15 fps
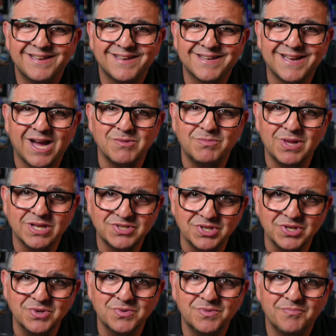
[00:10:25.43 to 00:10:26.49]
God bless
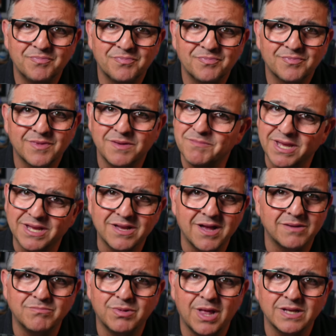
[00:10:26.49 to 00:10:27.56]
you, and may
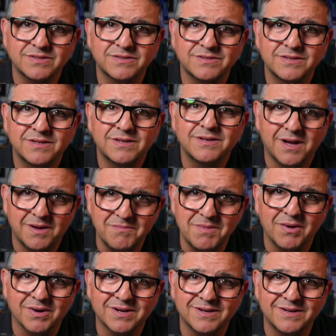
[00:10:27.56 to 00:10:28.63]
God bless
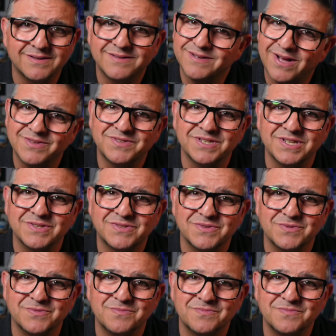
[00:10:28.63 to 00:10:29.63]
America. I'll see you soon.